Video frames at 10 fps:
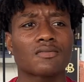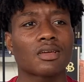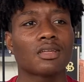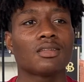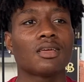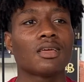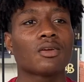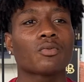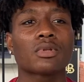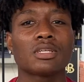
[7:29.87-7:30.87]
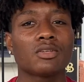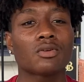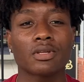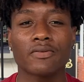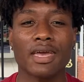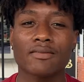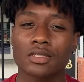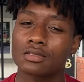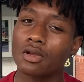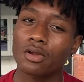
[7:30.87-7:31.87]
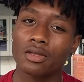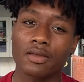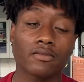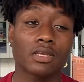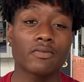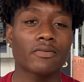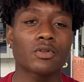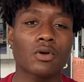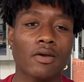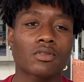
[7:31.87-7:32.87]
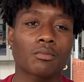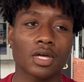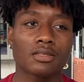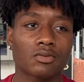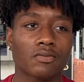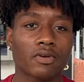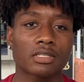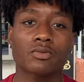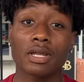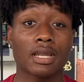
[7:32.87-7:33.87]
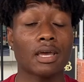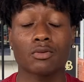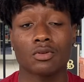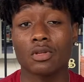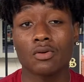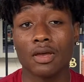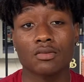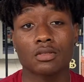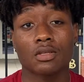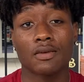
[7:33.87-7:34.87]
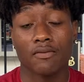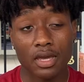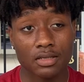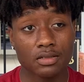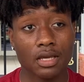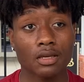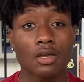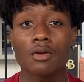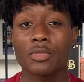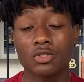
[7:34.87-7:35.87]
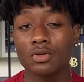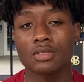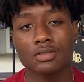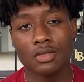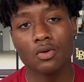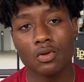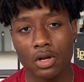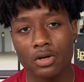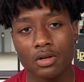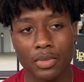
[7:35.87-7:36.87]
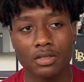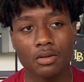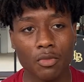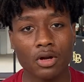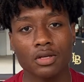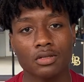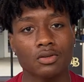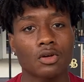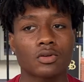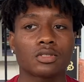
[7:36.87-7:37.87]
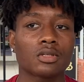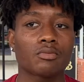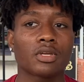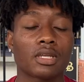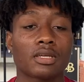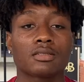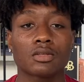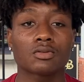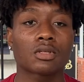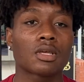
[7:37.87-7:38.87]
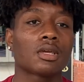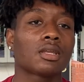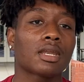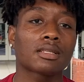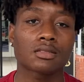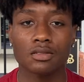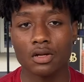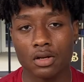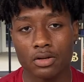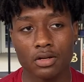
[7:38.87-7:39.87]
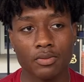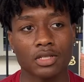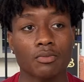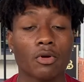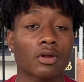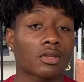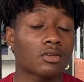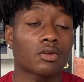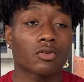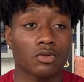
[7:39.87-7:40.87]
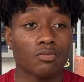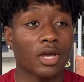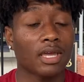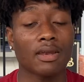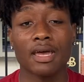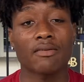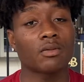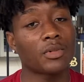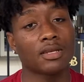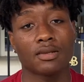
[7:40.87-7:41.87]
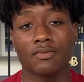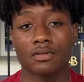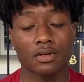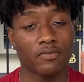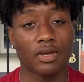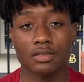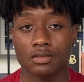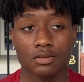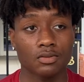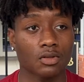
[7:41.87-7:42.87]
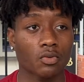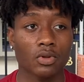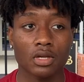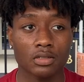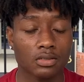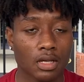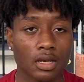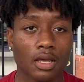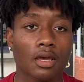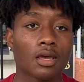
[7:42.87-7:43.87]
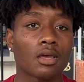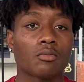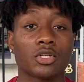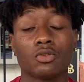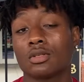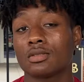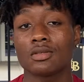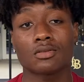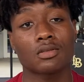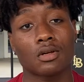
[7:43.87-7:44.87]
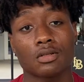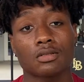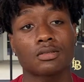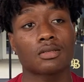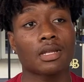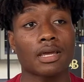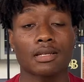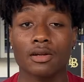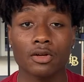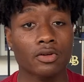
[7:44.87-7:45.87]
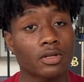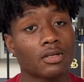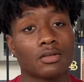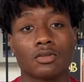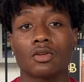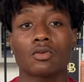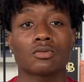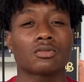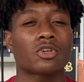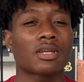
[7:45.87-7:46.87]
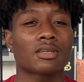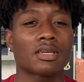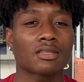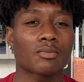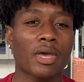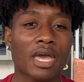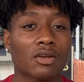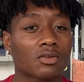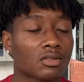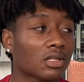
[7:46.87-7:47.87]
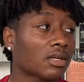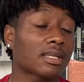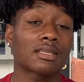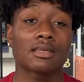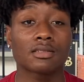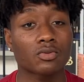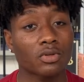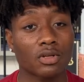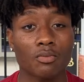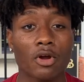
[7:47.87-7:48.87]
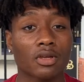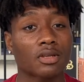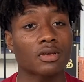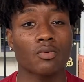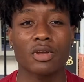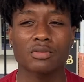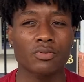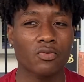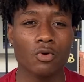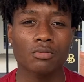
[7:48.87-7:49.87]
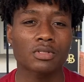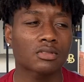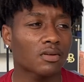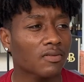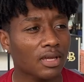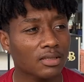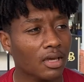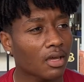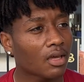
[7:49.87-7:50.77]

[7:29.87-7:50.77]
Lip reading: And really, you don't even have to start, even if you don't have the money to invest right now, you don't have to invest, but you can still learn about the market. It shouldn't be an excuse not to start learning about the market. You might not have the money to invest. We understand that, but you can still start to learn and try to get the patterns and look at the history of the market and the way it's performed and stuff like that.